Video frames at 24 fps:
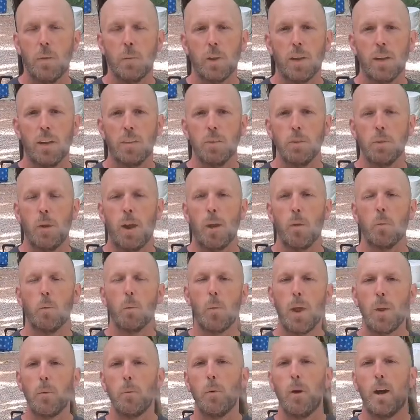We're going to do our
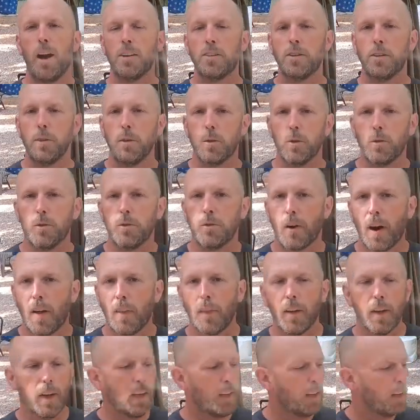Weight Watchers
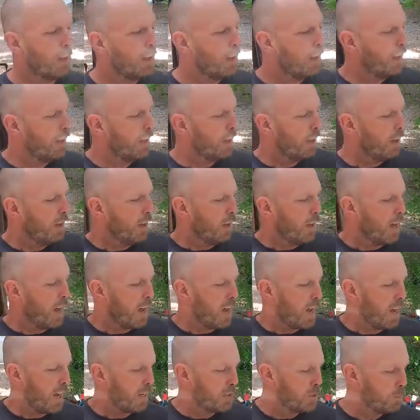friendly
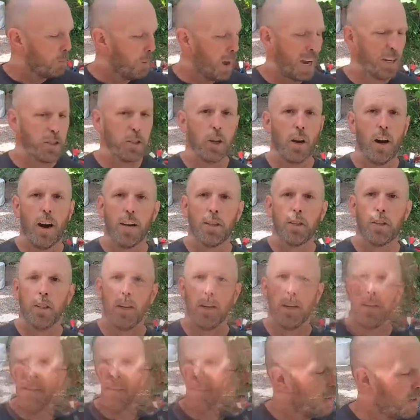spatchcock chicken.